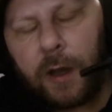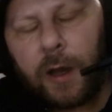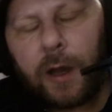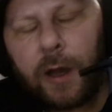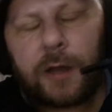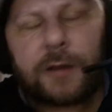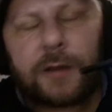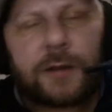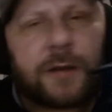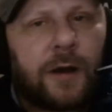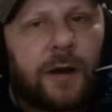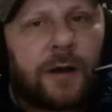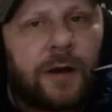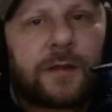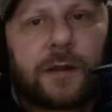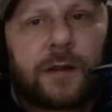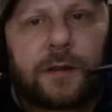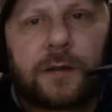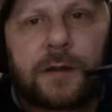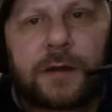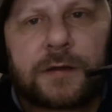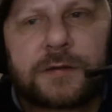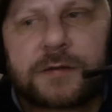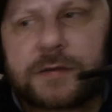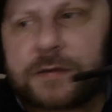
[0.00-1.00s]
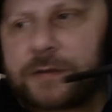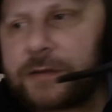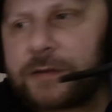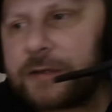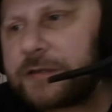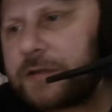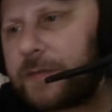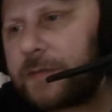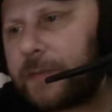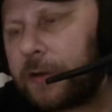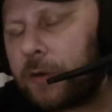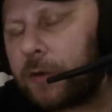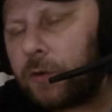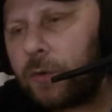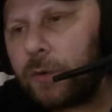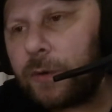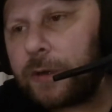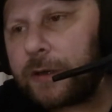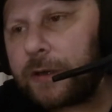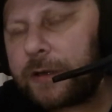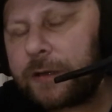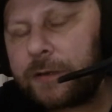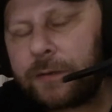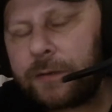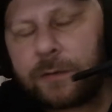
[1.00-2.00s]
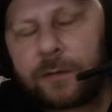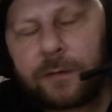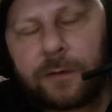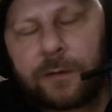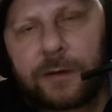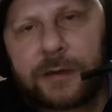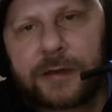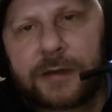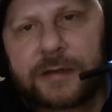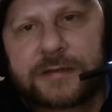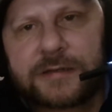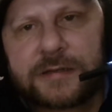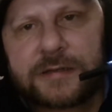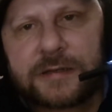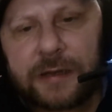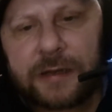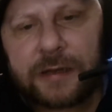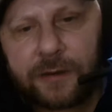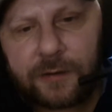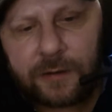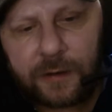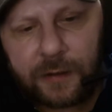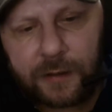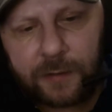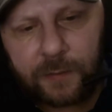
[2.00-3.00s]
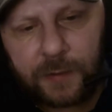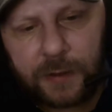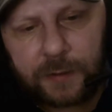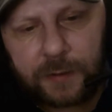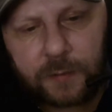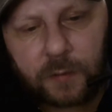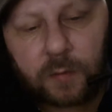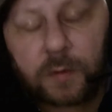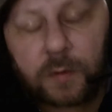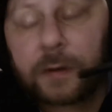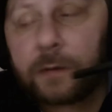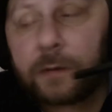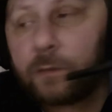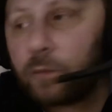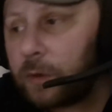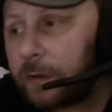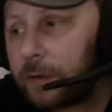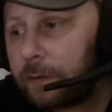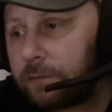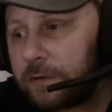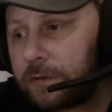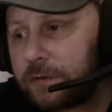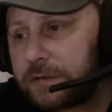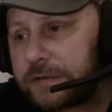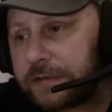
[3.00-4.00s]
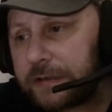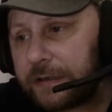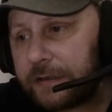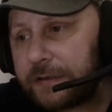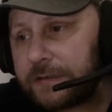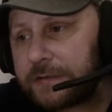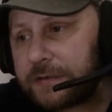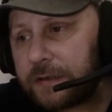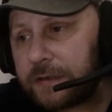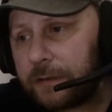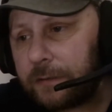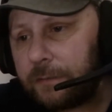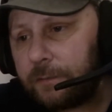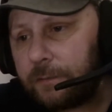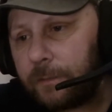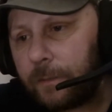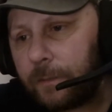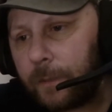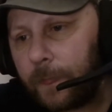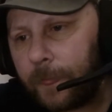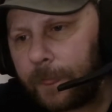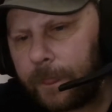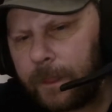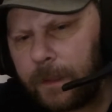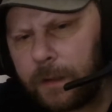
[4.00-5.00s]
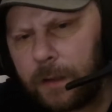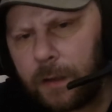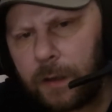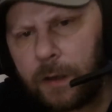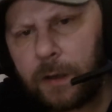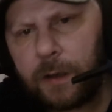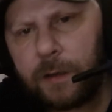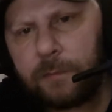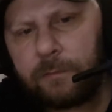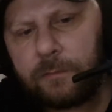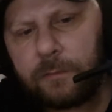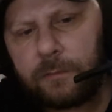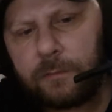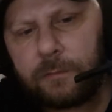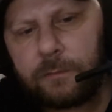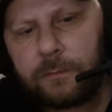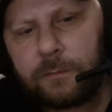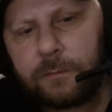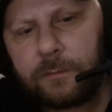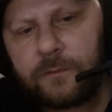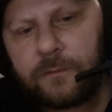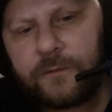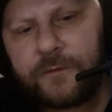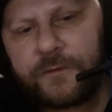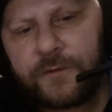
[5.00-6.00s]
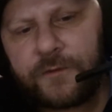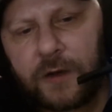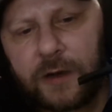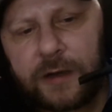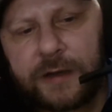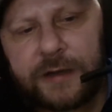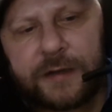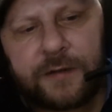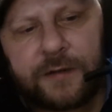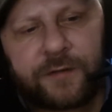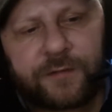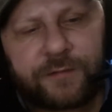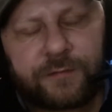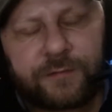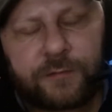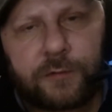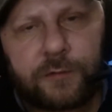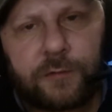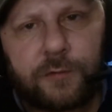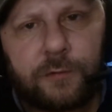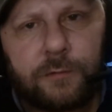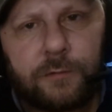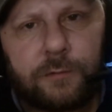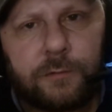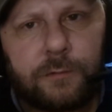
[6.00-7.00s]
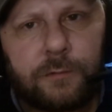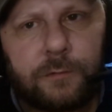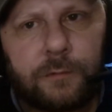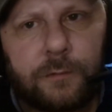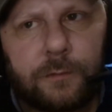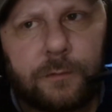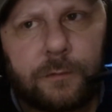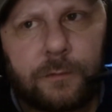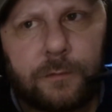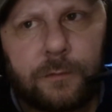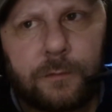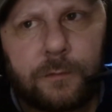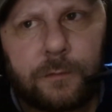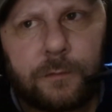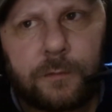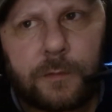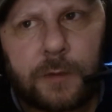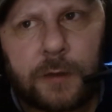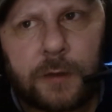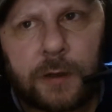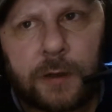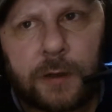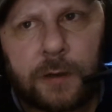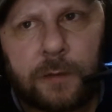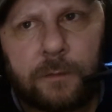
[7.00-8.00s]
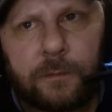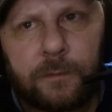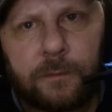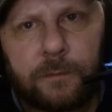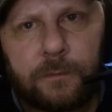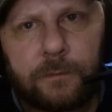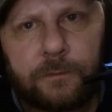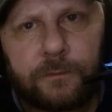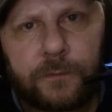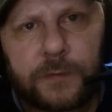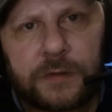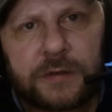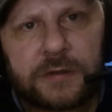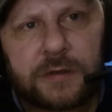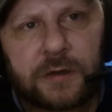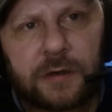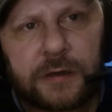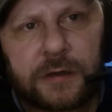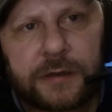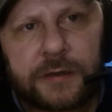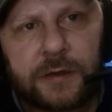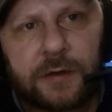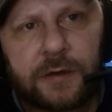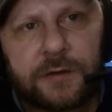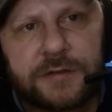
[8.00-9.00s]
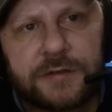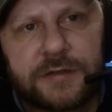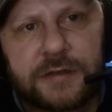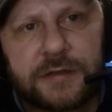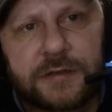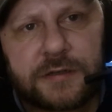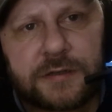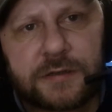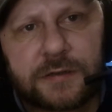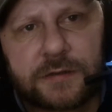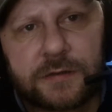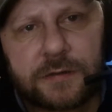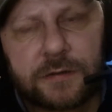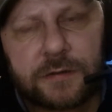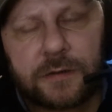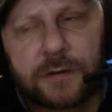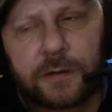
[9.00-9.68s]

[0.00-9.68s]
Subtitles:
I think that's about all I can say on it at the moment. What I will say is I'm fighting through the diagnosis.